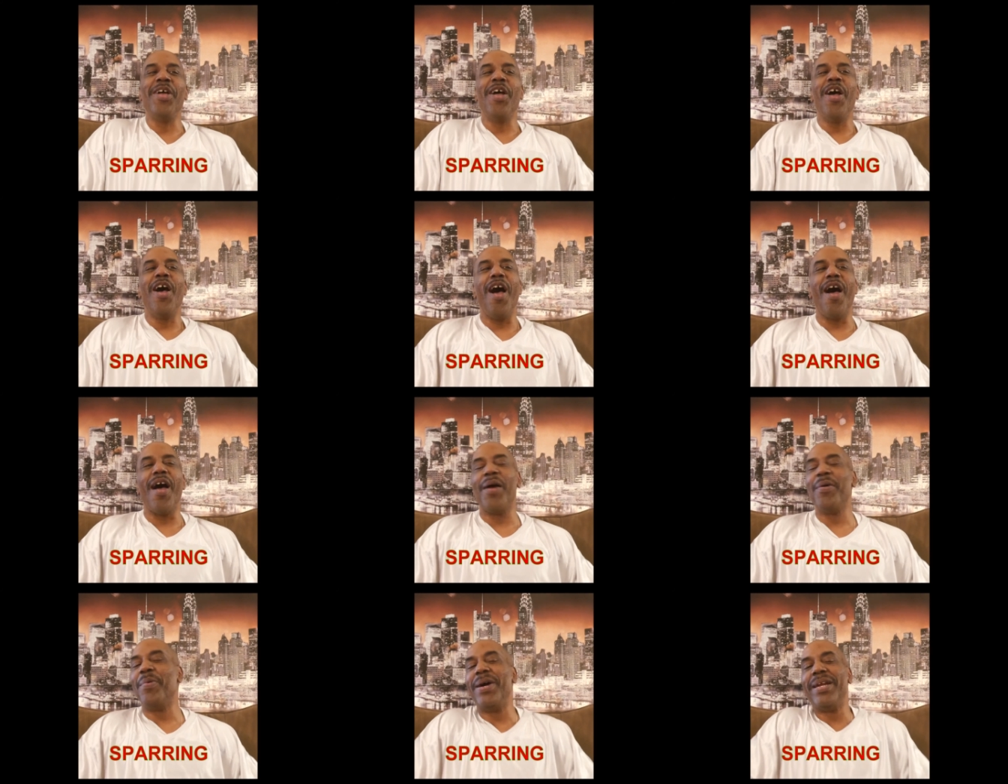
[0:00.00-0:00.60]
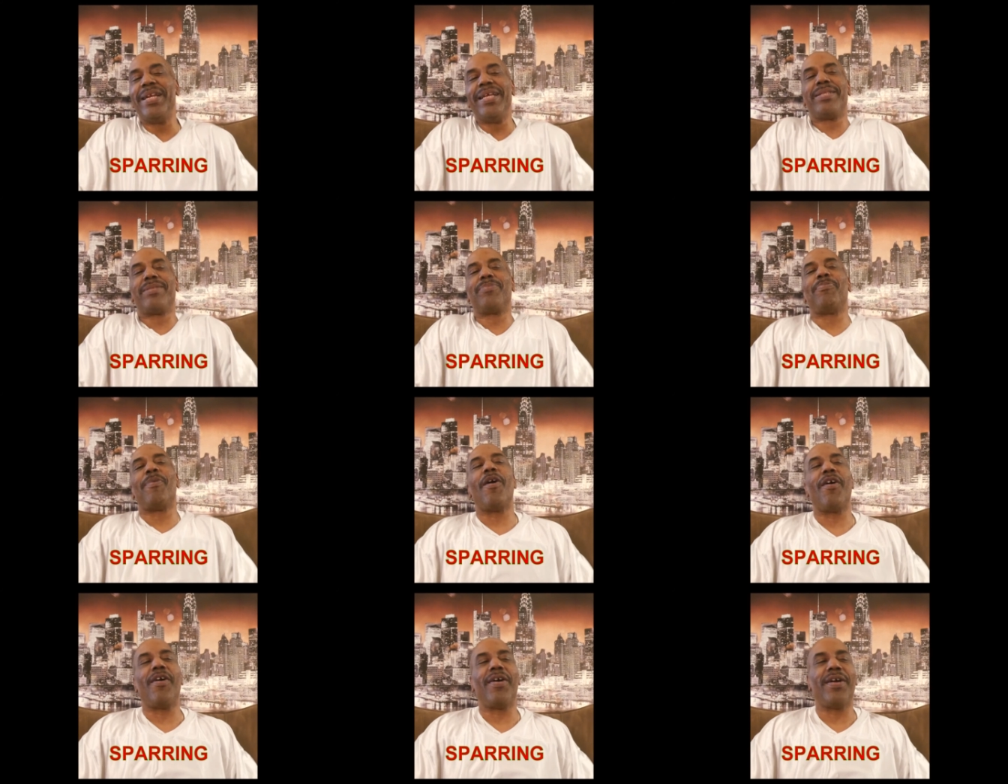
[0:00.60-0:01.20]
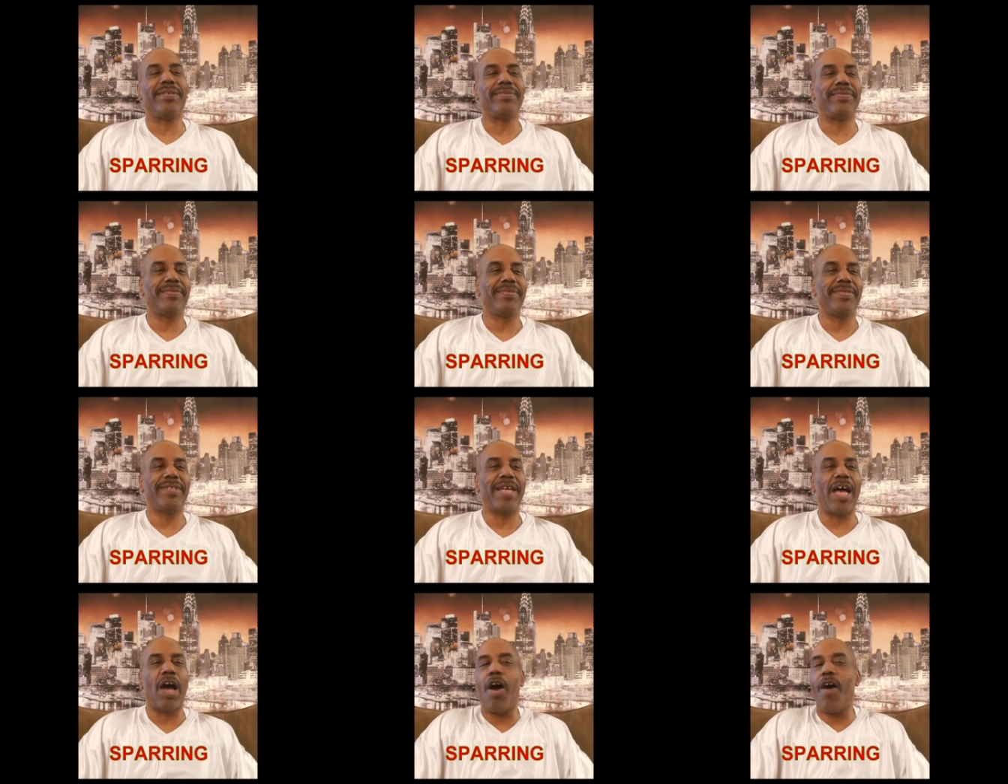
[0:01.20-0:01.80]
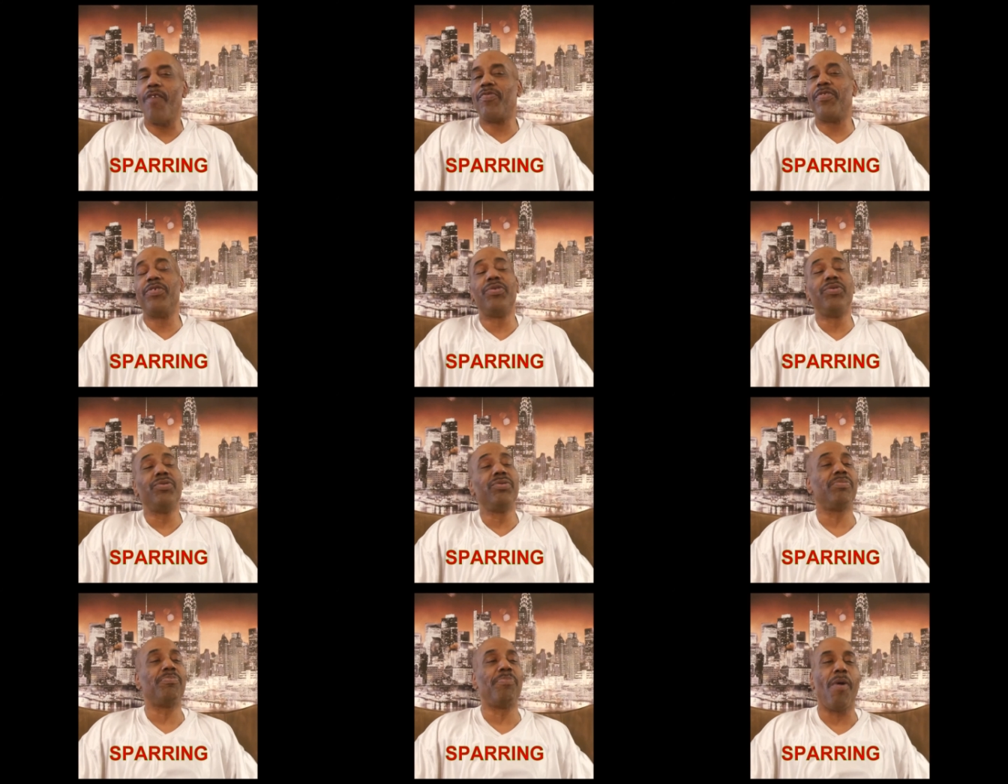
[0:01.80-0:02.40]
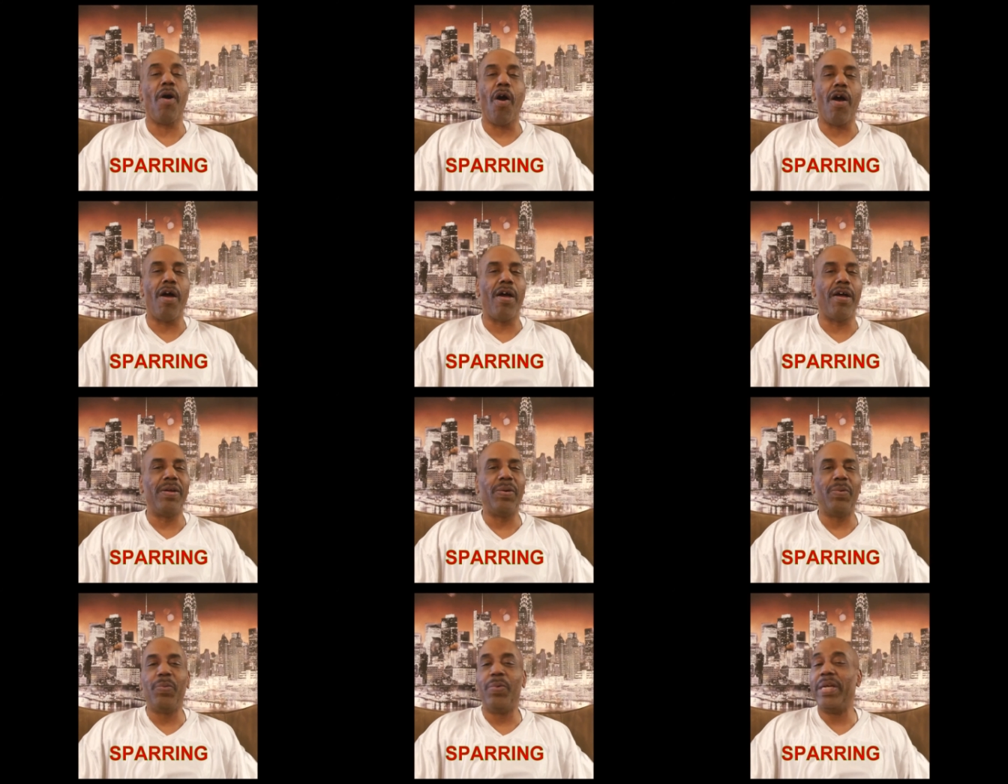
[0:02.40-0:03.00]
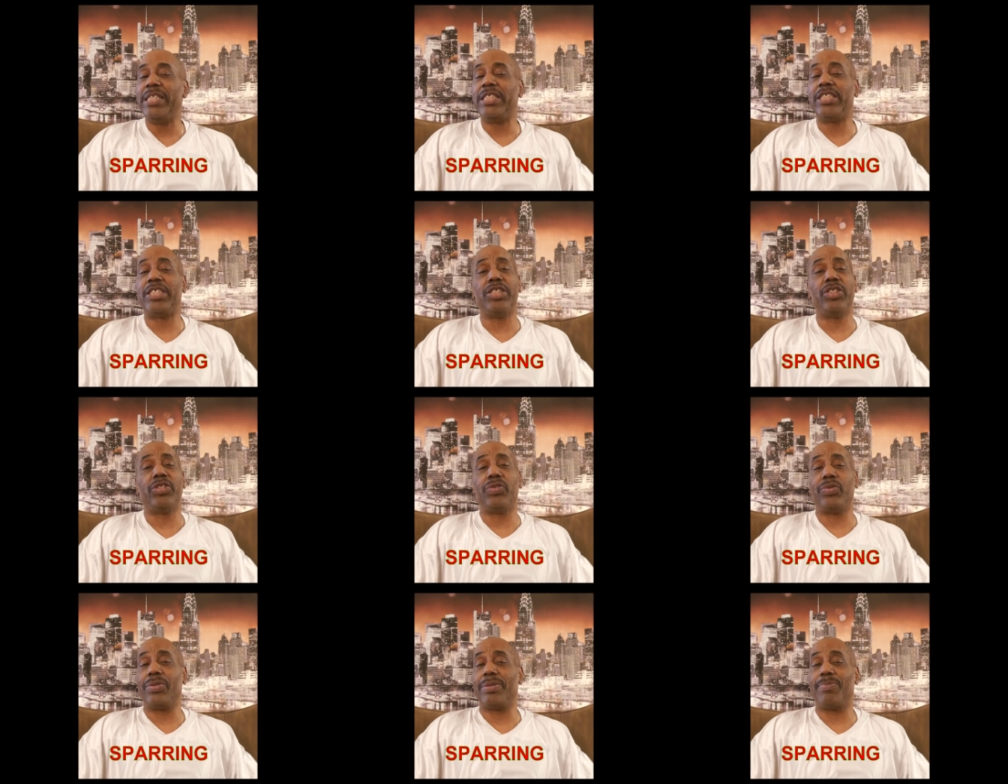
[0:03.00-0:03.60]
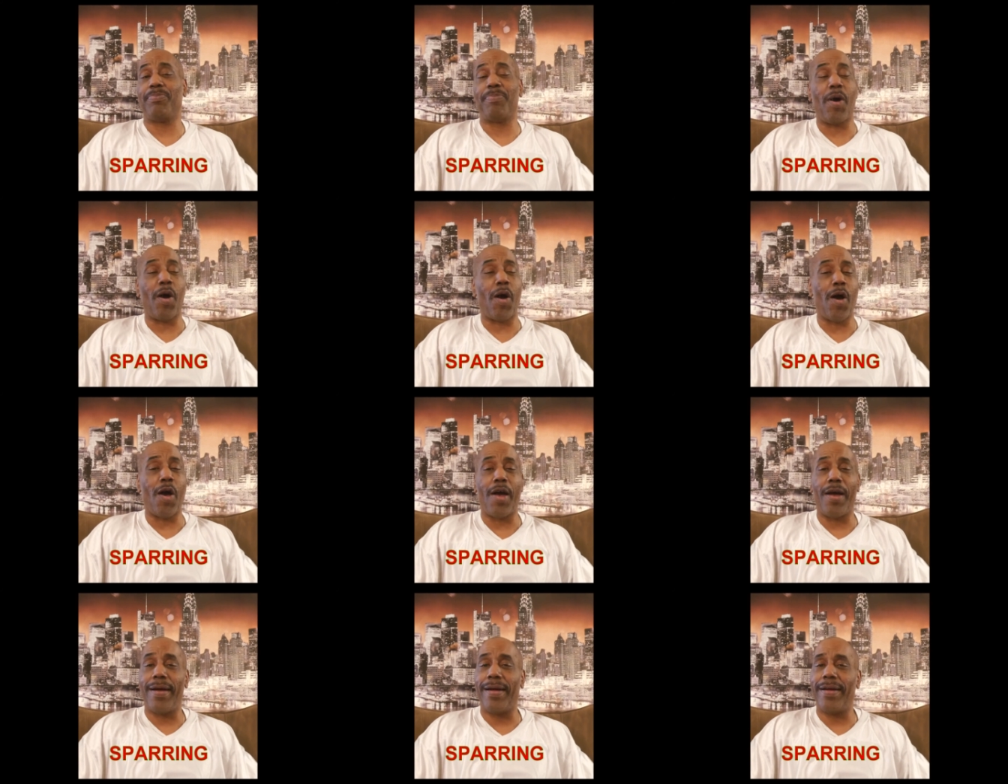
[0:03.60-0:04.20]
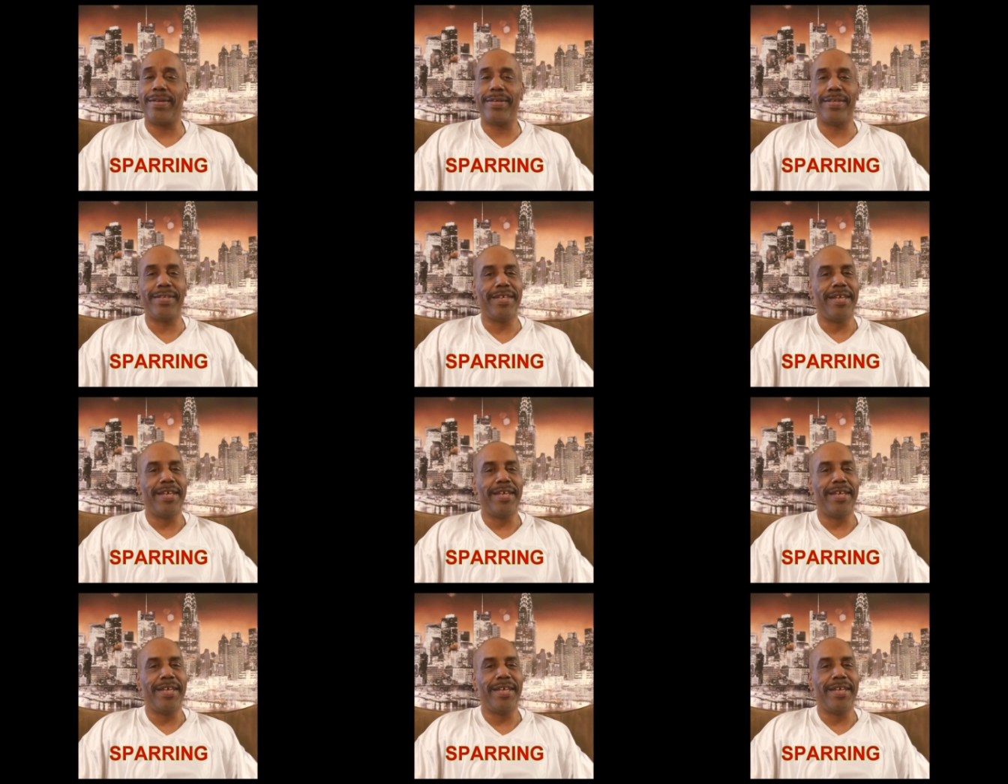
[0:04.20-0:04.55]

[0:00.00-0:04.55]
All right, what is sparring? How often you spar? When should you spar?